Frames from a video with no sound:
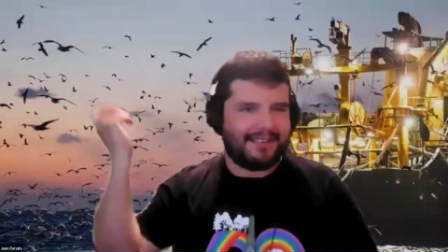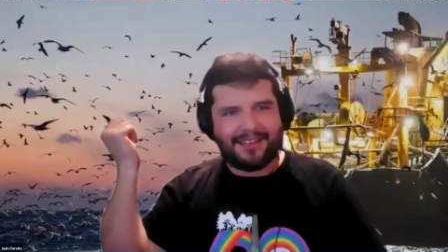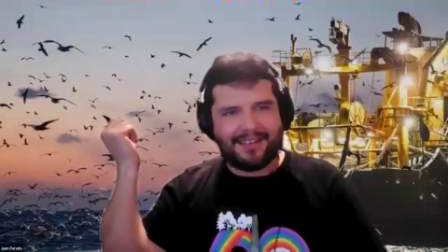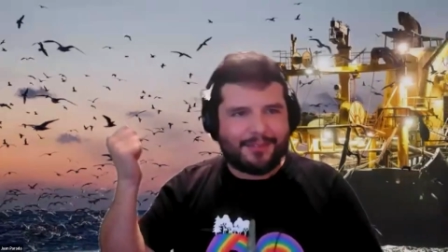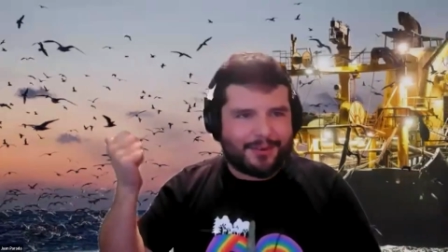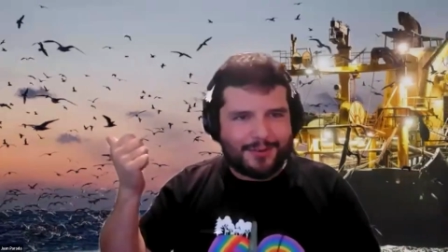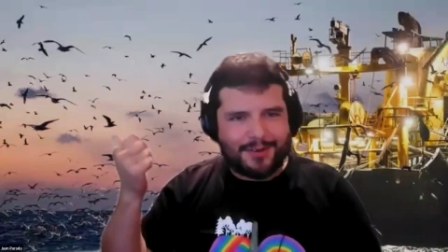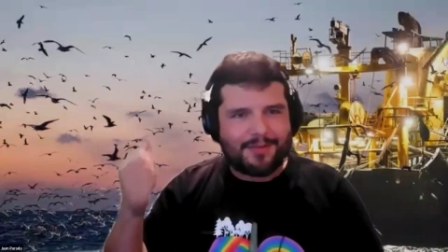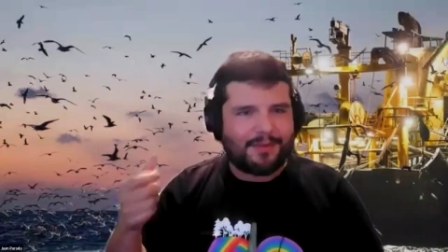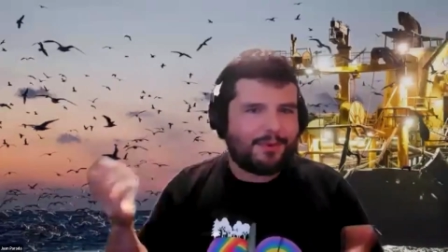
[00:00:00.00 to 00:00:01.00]
gets thrown
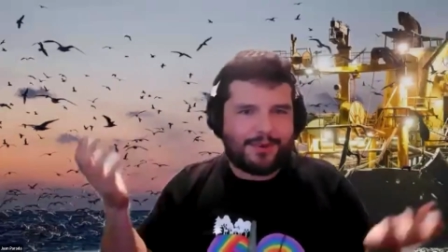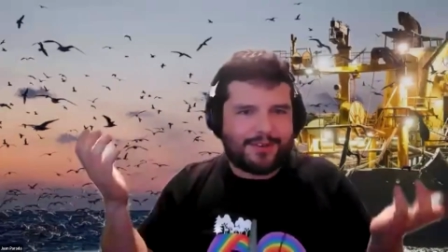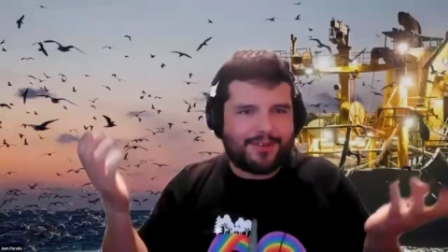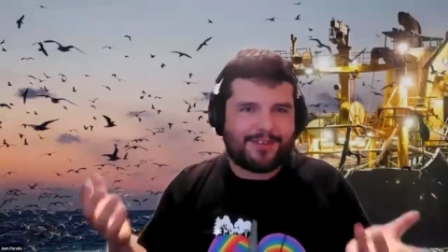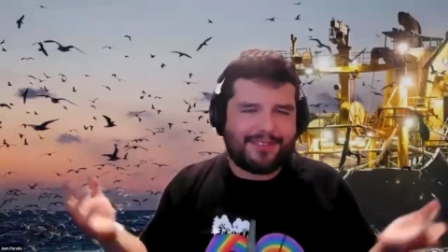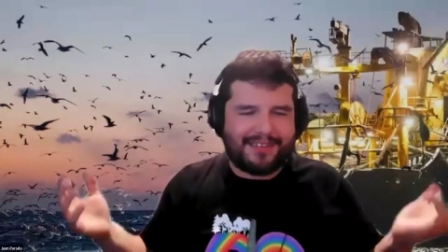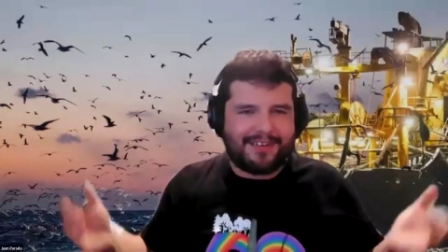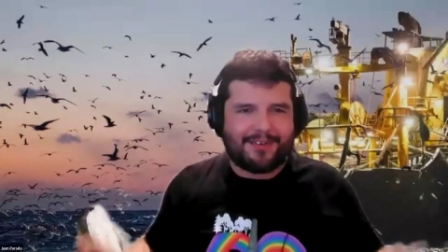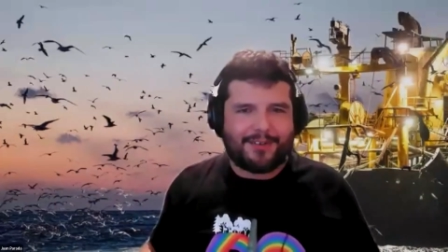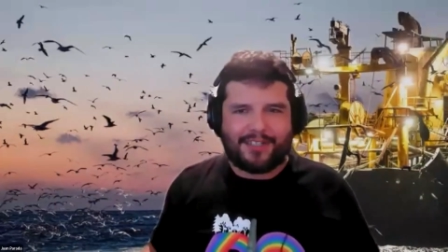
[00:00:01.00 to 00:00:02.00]
overboard because
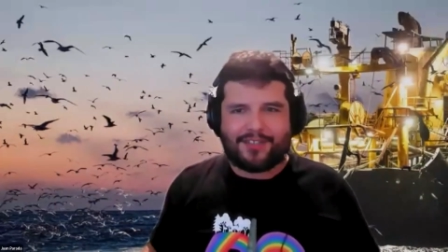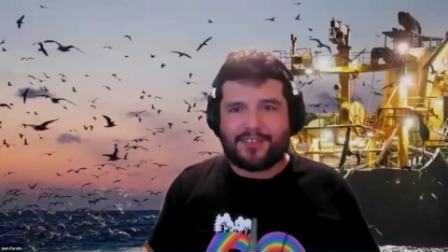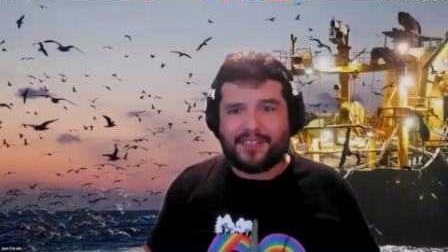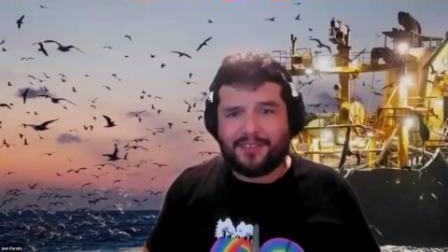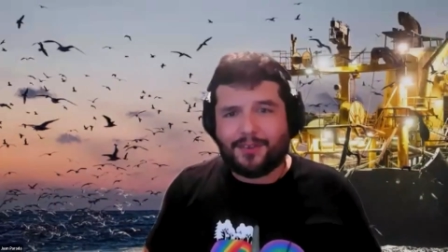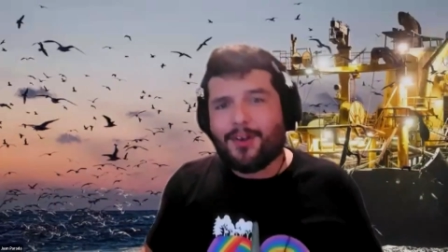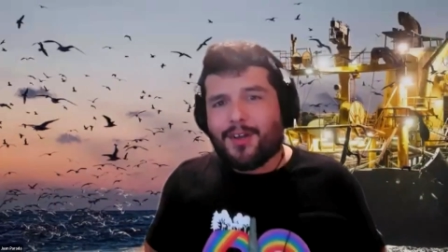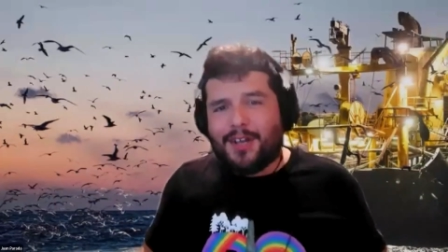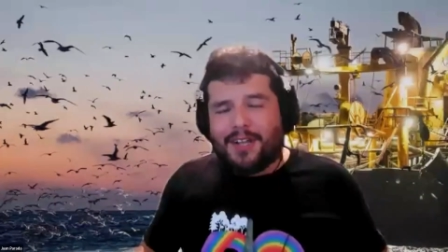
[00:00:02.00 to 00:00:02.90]
they're not interested. So